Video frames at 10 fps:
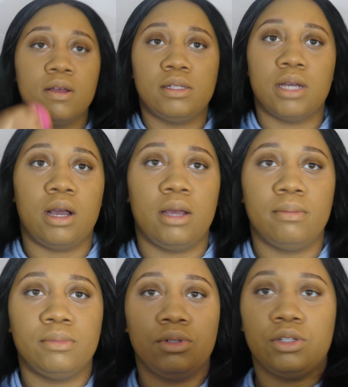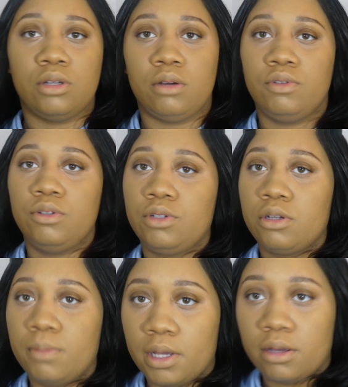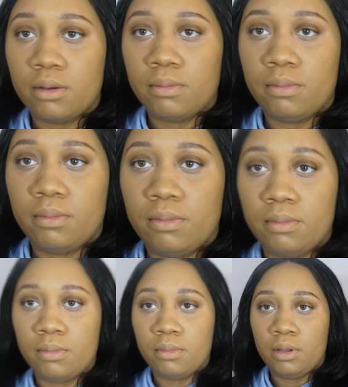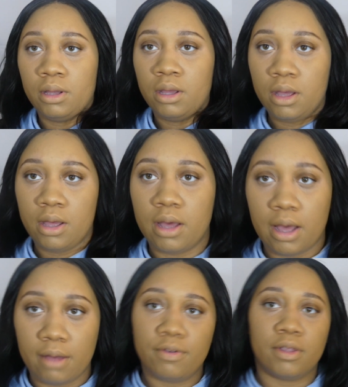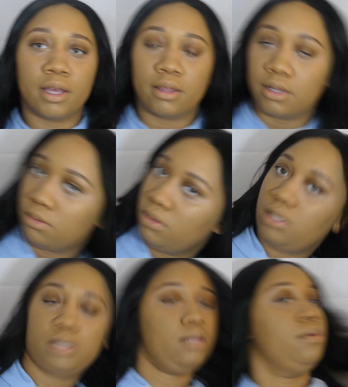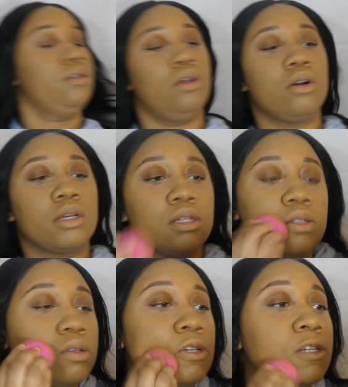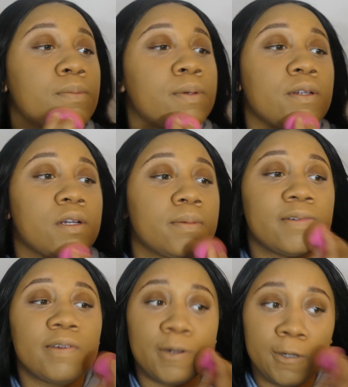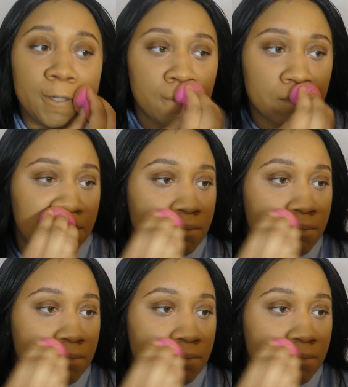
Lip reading: time of doing your makeup. I feel like that's what takes me the longest, just putting on my foundation.